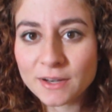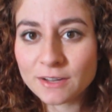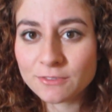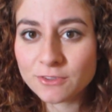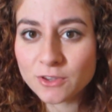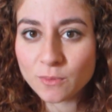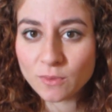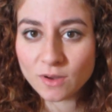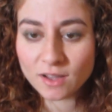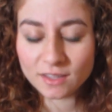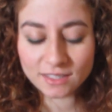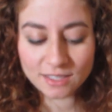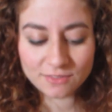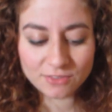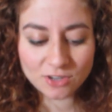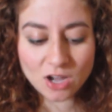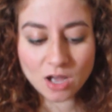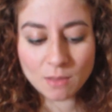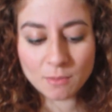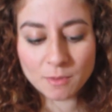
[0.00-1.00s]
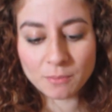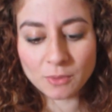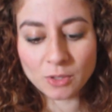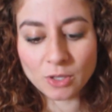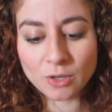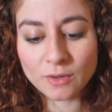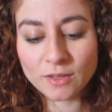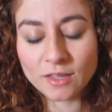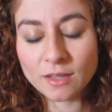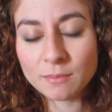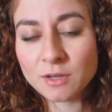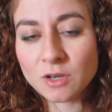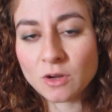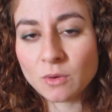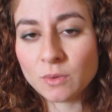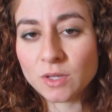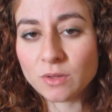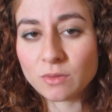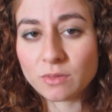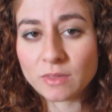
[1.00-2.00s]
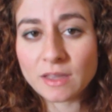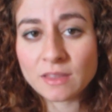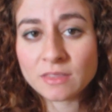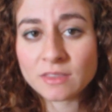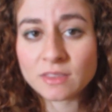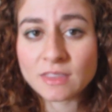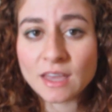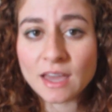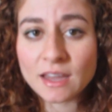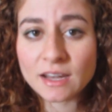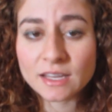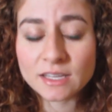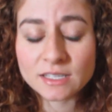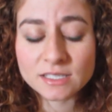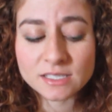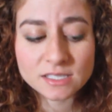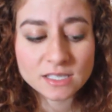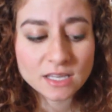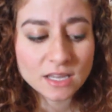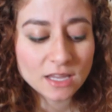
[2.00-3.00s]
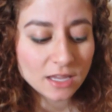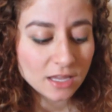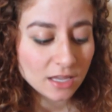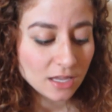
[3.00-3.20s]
But if you want, leave a comment below and let me know what you think that that is